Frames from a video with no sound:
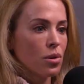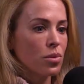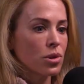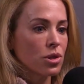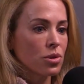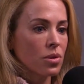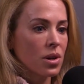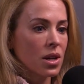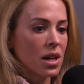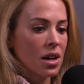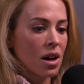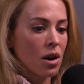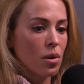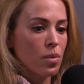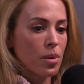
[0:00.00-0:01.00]
We're
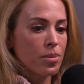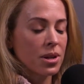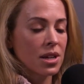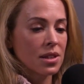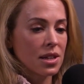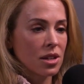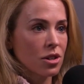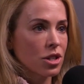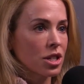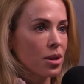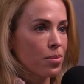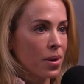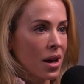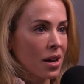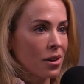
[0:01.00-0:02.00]
doing a women in
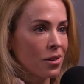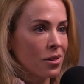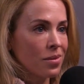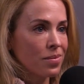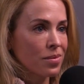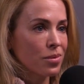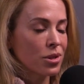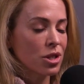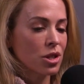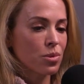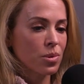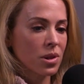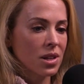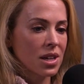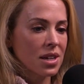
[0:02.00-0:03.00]
leadership panel, yeah. which is
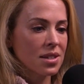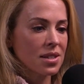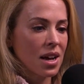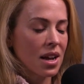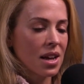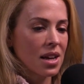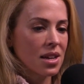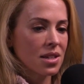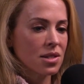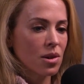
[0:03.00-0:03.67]
really exciting.